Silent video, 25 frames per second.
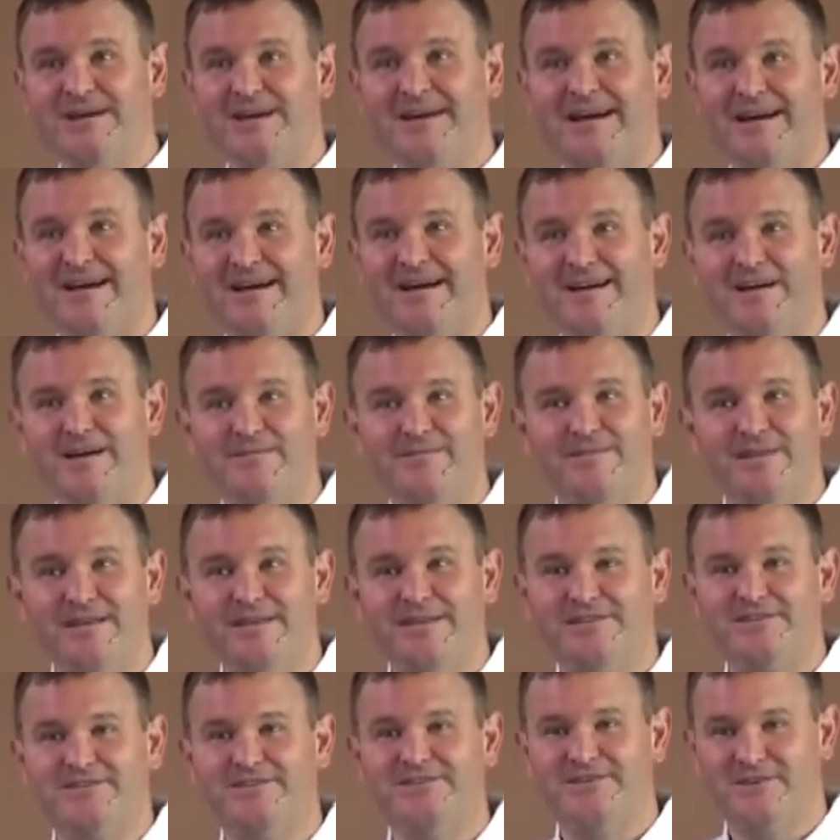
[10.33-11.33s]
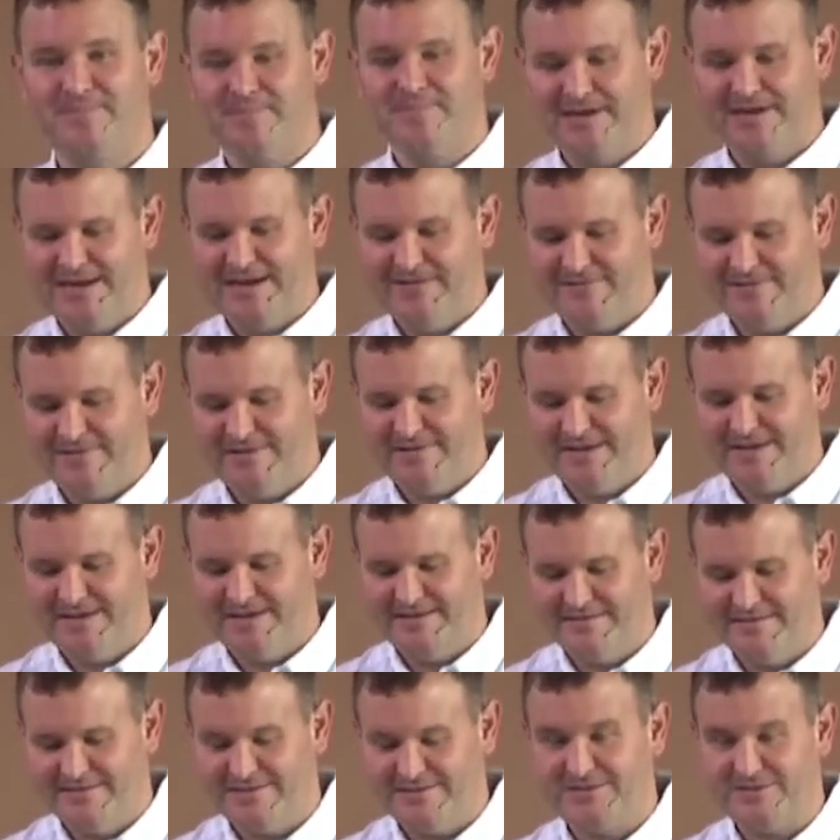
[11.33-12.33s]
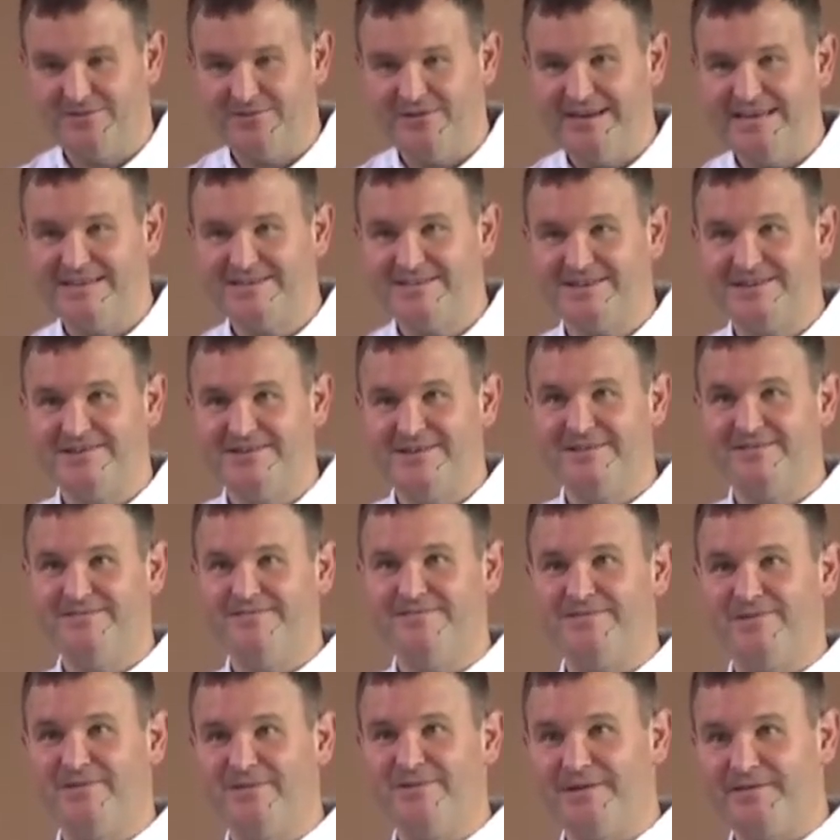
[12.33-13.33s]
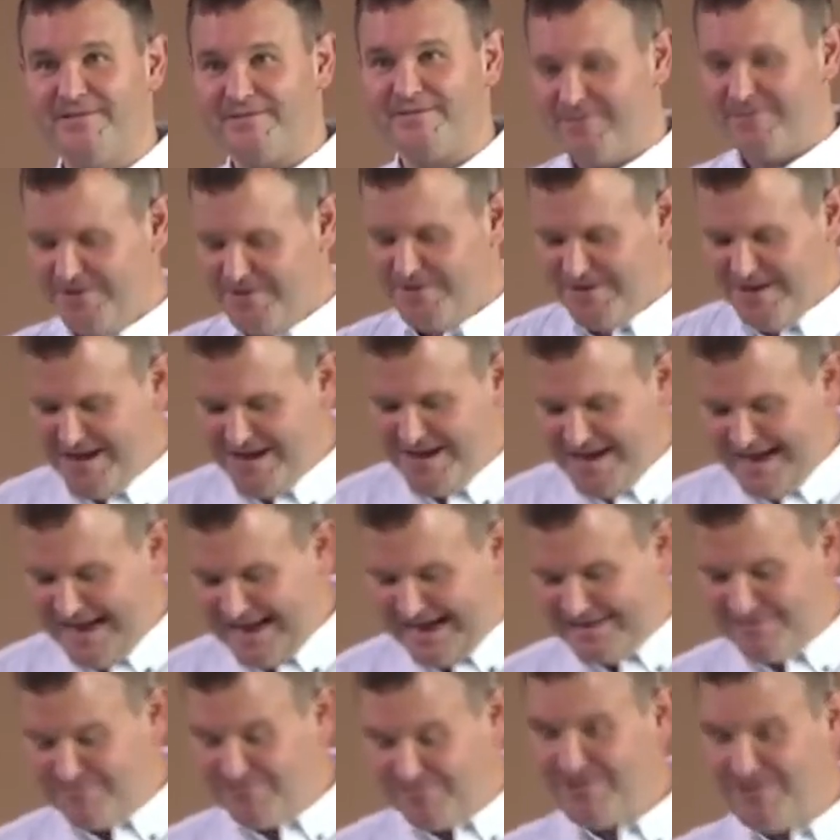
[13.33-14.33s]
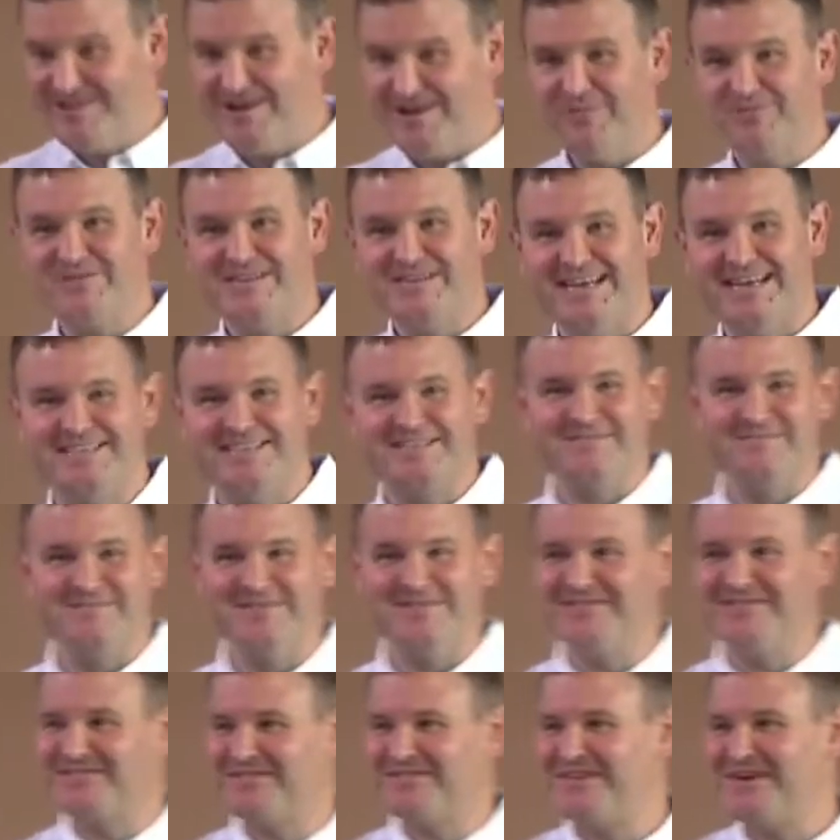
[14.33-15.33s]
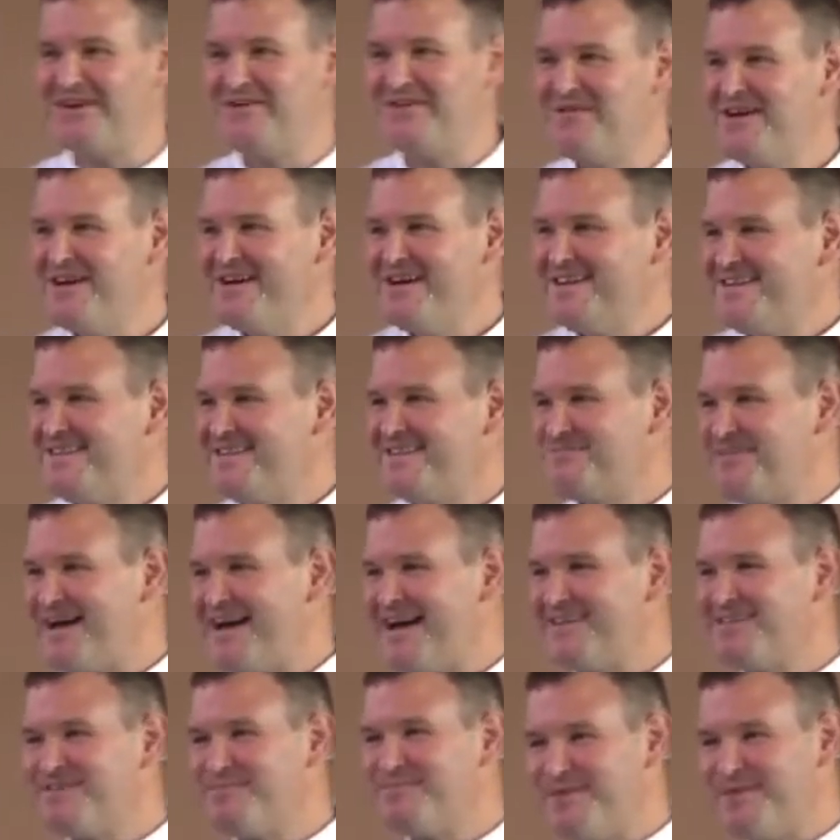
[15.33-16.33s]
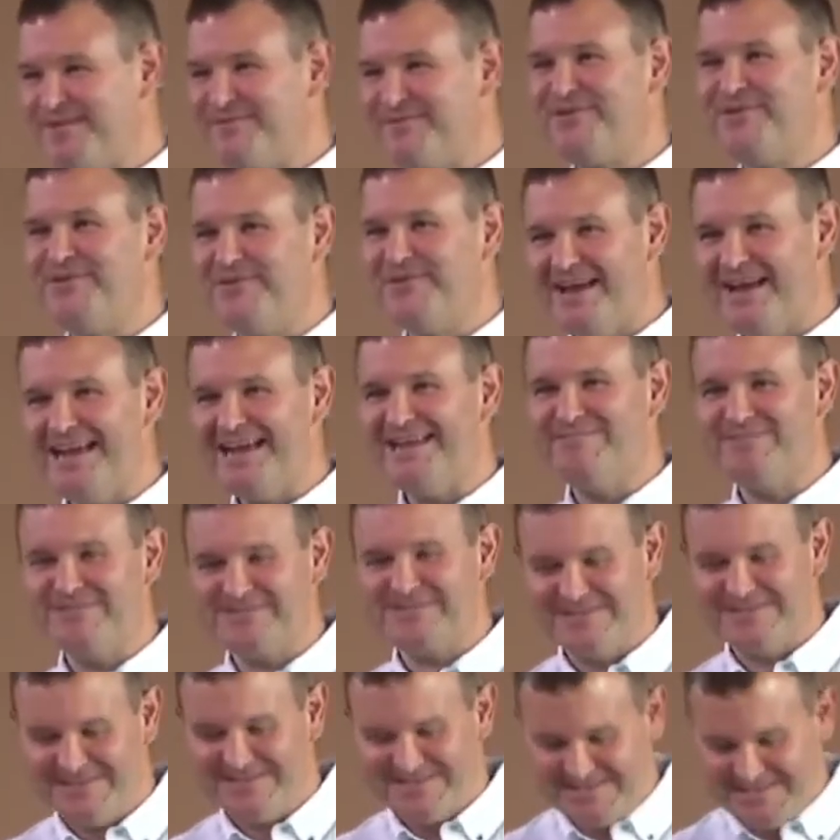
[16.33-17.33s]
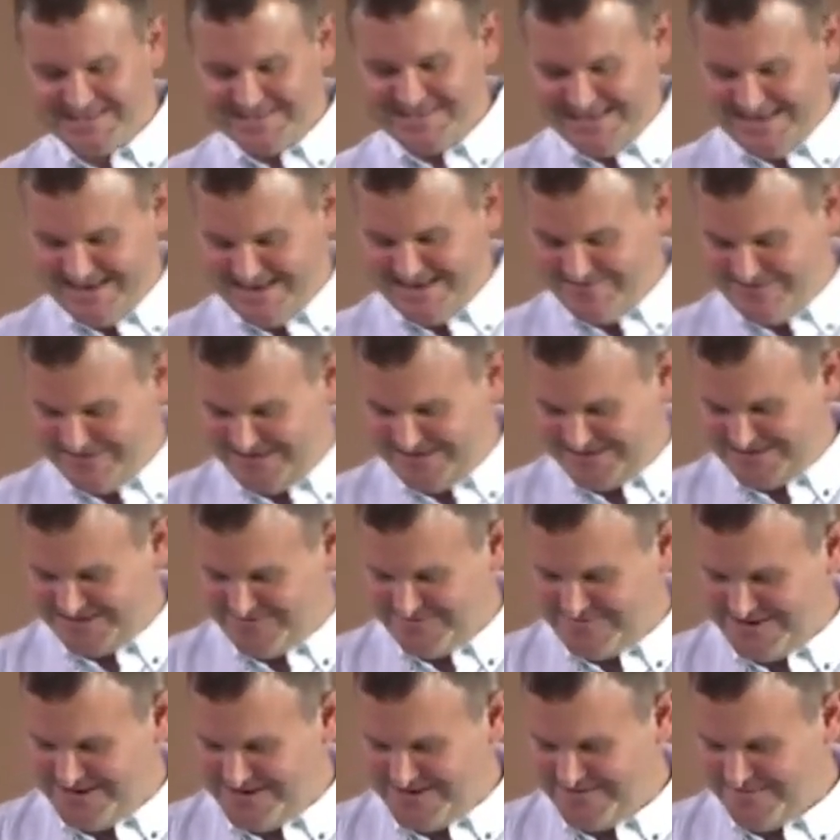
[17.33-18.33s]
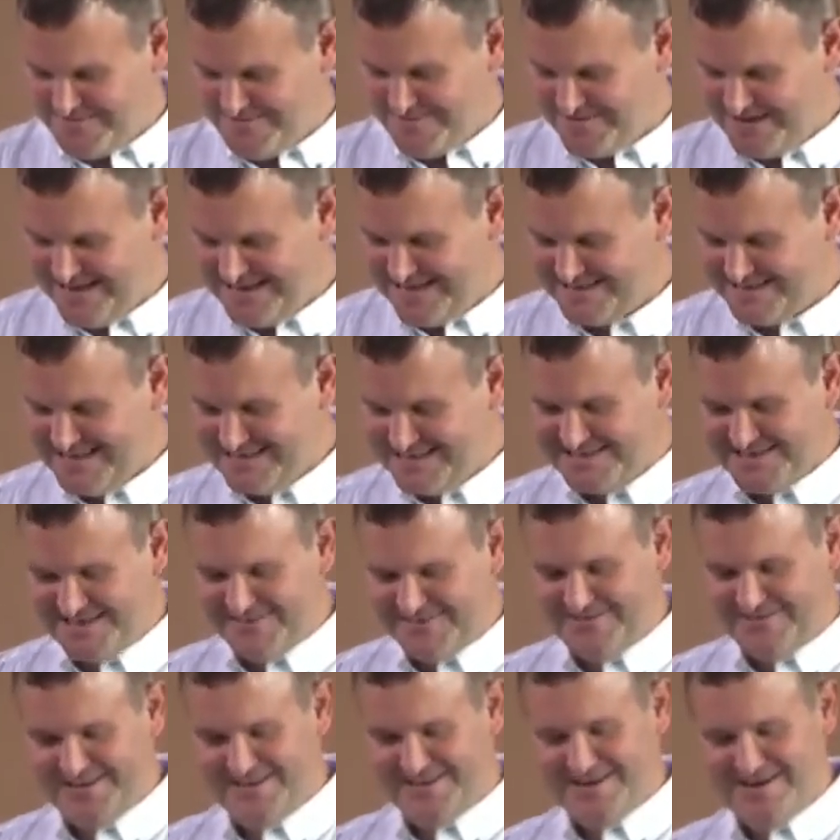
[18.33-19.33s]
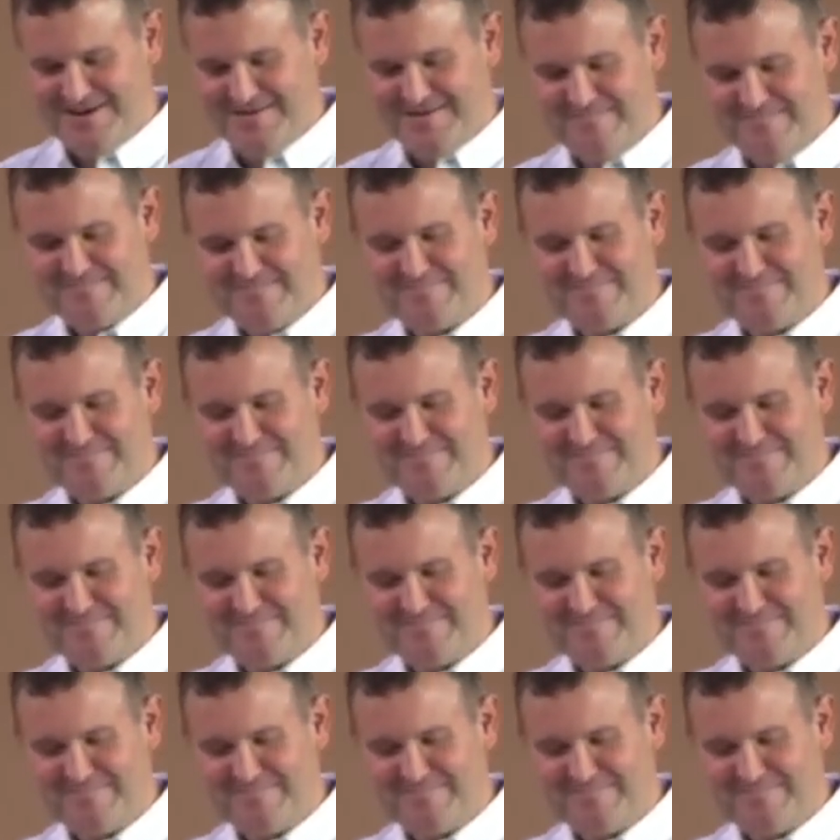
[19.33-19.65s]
Uh, hopefully it should appear on the, the screen so you can follow it through. And we're in the Old Testament, so there's bound to be a few names that uh, we stumble over, but let's, let's give it a go.